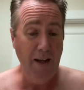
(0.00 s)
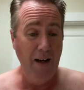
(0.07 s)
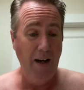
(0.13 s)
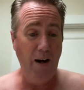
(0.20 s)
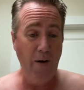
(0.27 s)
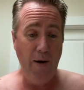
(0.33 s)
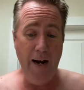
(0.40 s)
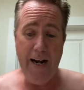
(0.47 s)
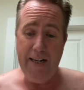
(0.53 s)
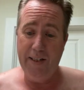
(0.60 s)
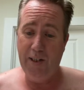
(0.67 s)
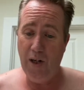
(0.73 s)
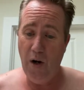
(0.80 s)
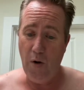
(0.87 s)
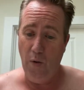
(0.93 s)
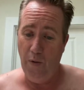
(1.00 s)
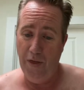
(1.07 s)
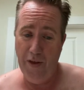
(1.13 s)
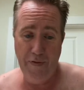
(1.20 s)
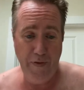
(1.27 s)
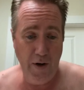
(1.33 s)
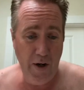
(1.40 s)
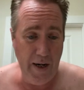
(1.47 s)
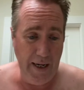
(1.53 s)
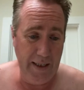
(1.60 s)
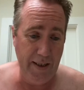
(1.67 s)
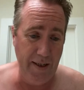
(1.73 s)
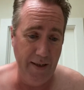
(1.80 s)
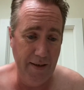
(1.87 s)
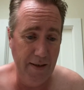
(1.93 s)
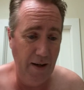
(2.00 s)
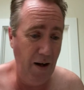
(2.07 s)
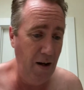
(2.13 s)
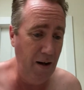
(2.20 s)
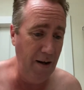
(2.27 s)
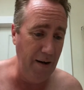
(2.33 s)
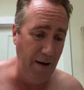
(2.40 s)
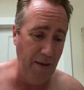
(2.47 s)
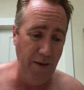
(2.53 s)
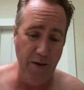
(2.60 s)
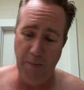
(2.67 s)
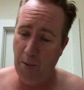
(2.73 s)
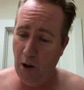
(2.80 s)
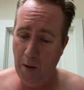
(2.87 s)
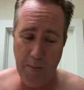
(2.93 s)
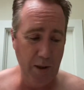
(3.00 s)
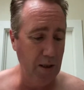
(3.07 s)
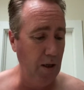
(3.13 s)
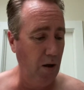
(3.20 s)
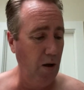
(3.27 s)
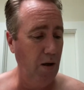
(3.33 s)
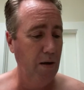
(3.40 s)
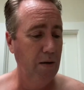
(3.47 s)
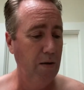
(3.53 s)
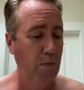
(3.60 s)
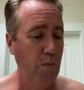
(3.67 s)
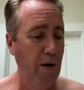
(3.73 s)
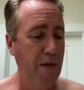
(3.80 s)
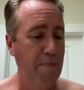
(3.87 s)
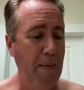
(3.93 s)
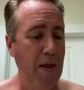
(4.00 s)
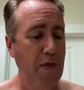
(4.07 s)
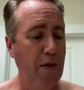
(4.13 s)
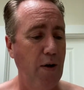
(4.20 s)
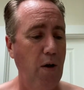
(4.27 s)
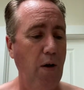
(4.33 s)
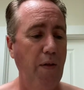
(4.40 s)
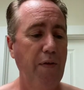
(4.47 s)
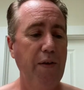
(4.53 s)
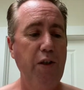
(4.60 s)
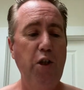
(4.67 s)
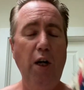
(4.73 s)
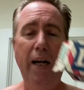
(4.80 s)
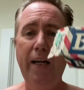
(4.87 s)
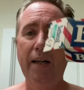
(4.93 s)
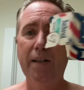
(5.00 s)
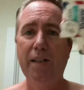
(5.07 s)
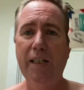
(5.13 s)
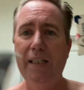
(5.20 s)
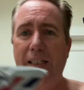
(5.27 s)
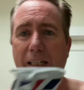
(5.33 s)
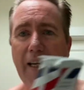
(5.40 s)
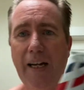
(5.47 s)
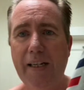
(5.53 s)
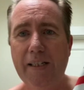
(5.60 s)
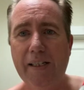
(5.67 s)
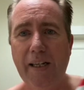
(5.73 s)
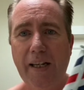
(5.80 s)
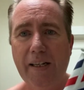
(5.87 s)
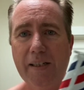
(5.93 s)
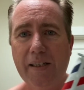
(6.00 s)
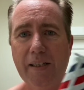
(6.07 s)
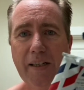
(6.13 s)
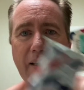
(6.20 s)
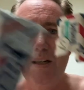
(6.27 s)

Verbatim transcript: All right, so the verdict on the Barbasol with menthol, the giant, 69 cents.